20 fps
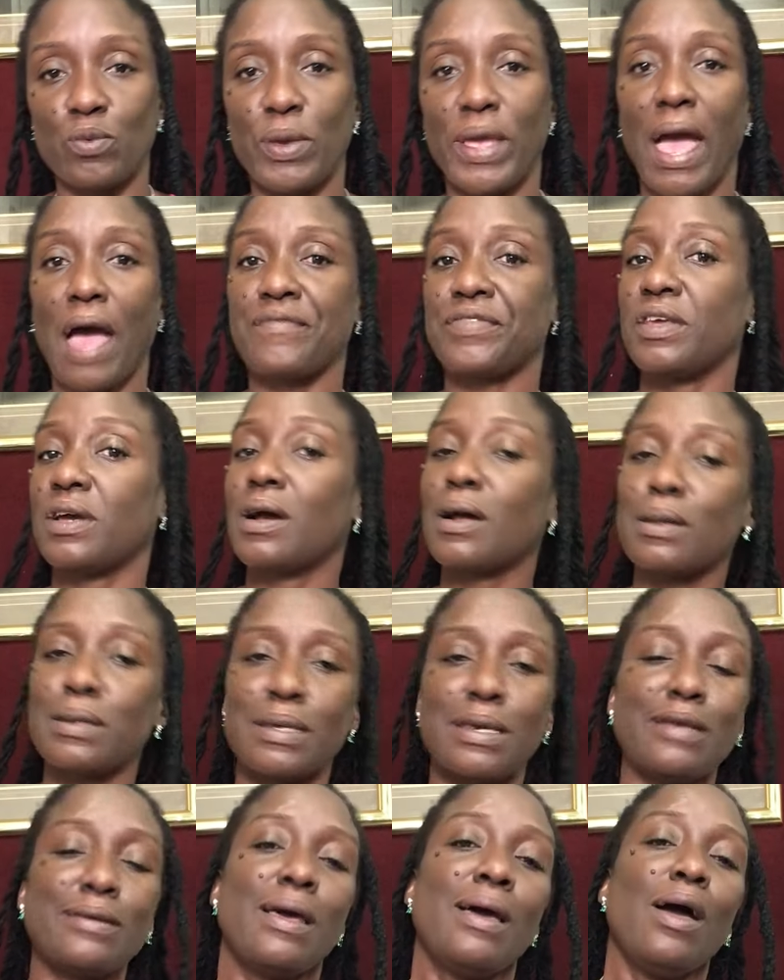We have to
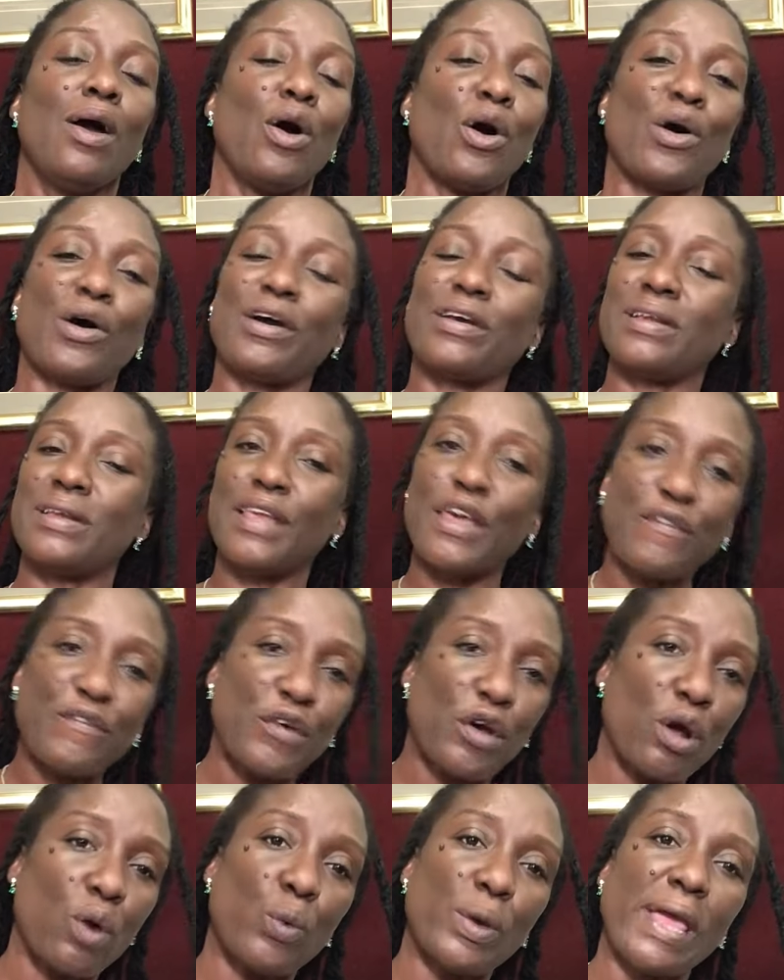clean our
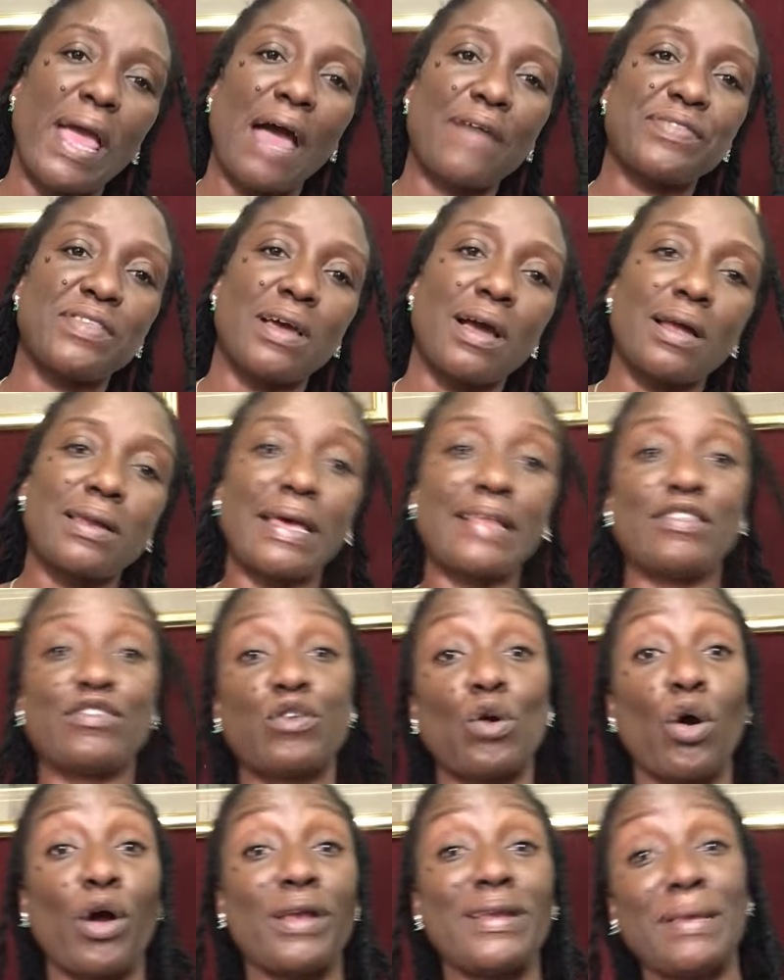liver. We have to
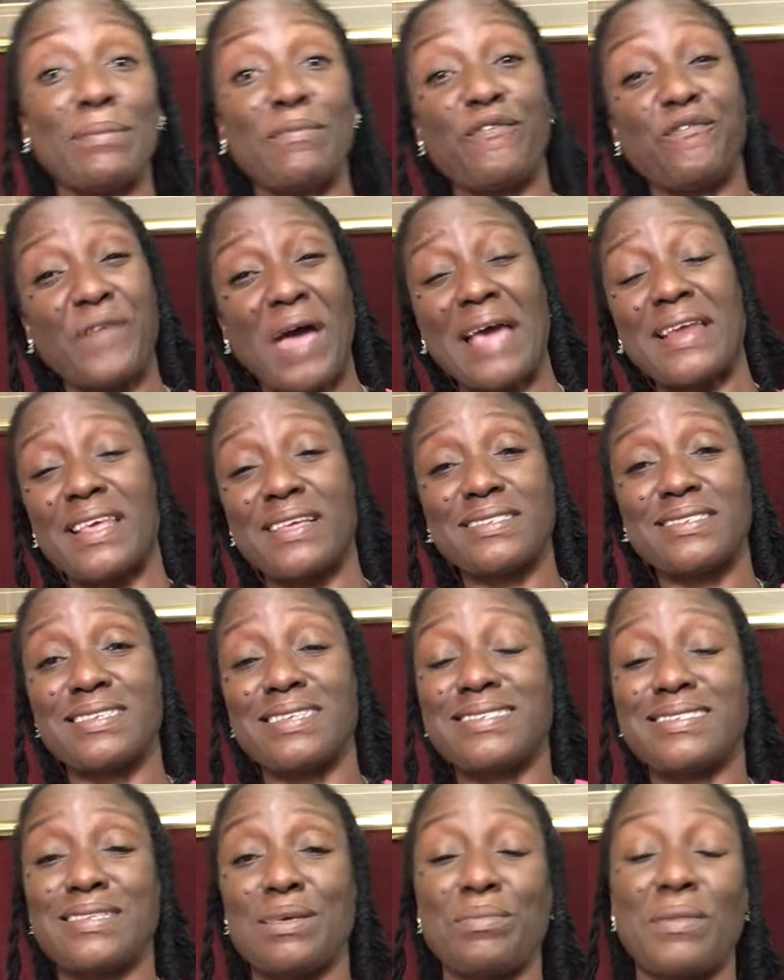cleanse our lymphatic
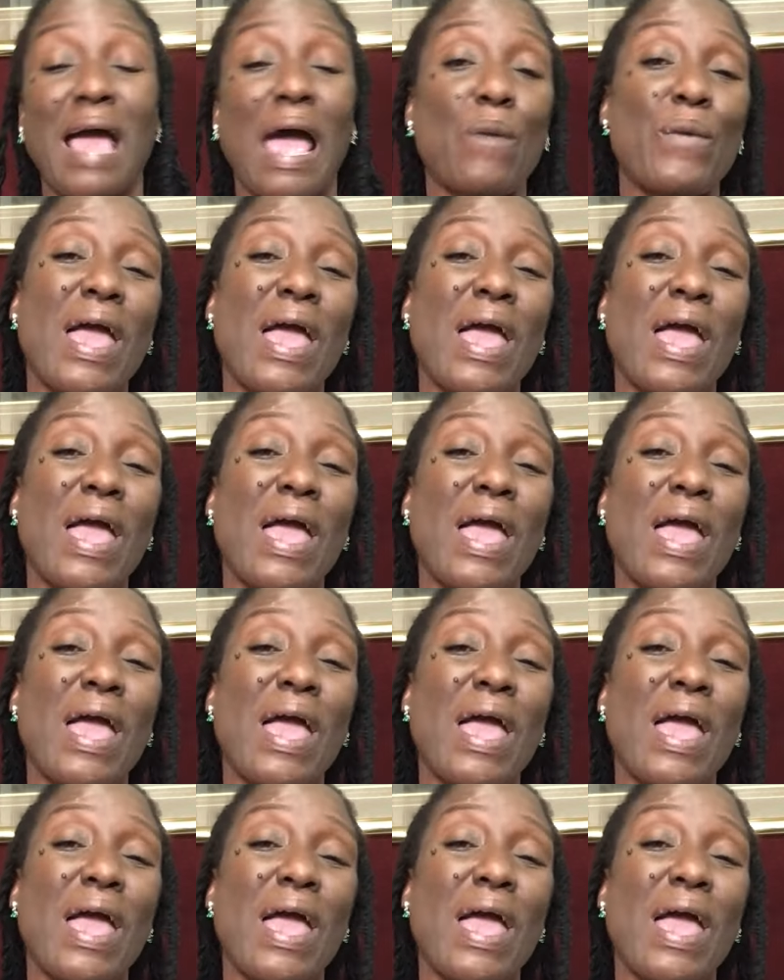system, guys.